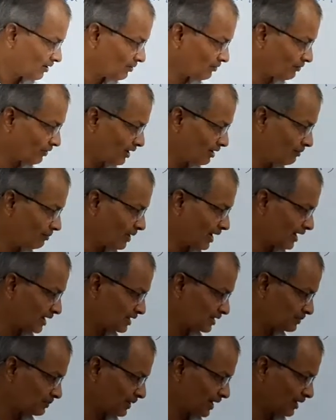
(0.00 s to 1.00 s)
12
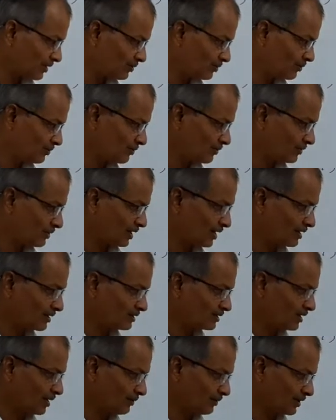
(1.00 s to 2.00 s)
minus 5, that
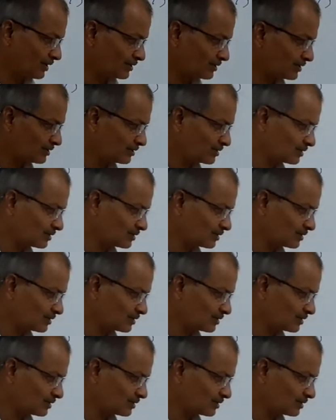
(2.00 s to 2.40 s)
is 7,